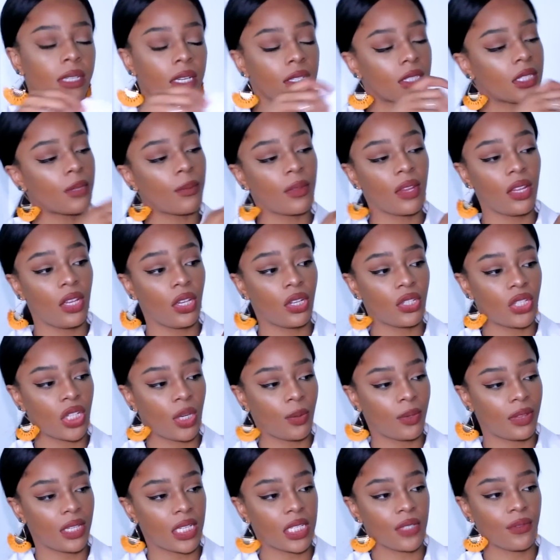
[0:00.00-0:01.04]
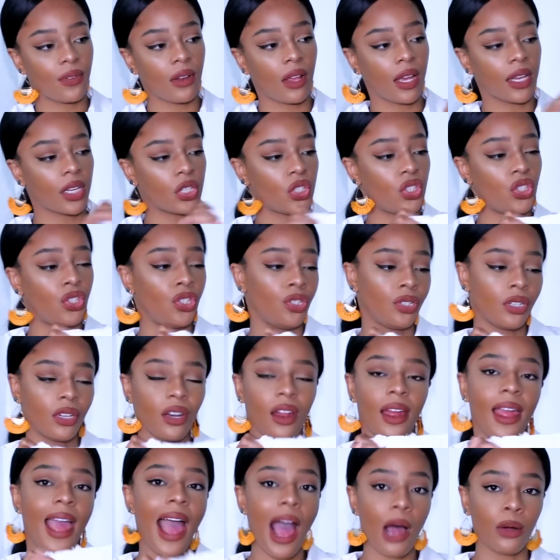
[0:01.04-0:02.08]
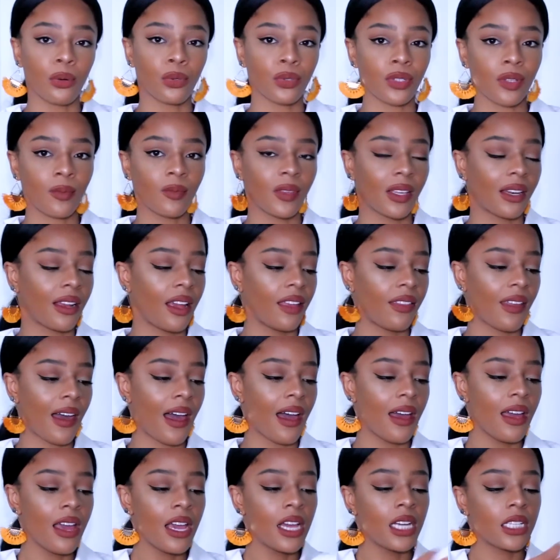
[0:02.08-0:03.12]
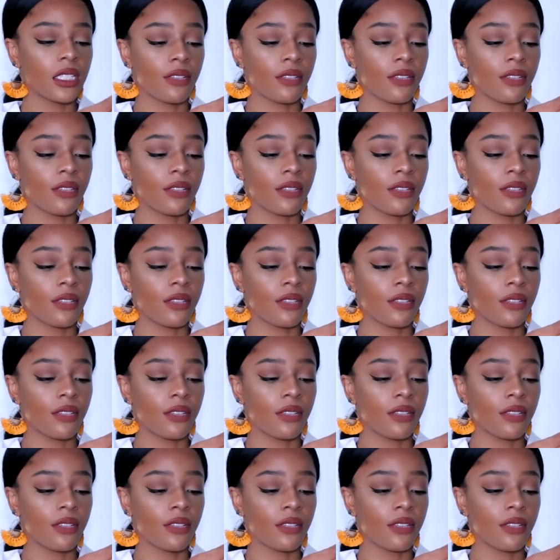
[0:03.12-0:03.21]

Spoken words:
like something that you could do with this for like a student night out or something like that.